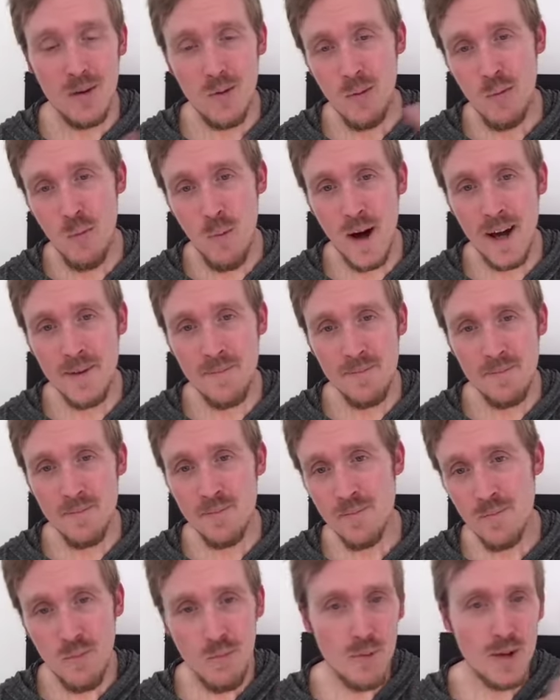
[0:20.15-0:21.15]
One,
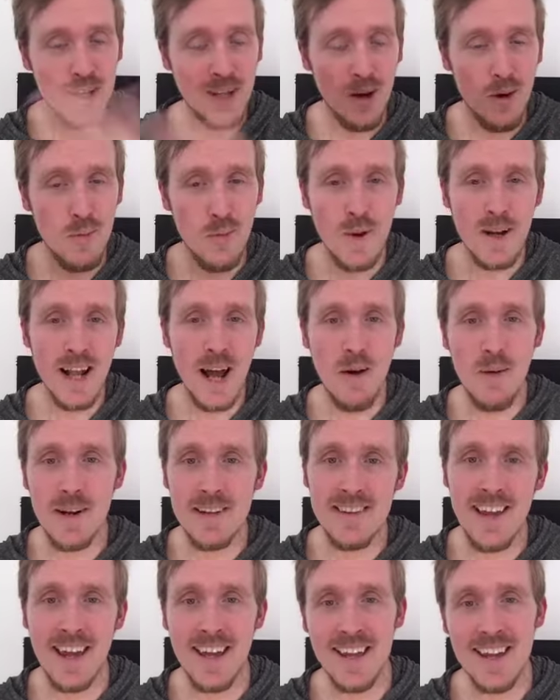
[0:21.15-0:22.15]
we code 1 hour a
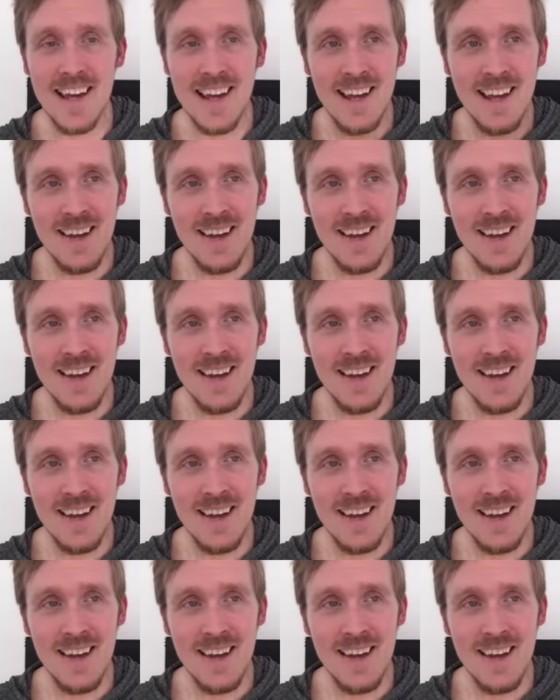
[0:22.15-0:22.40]
day.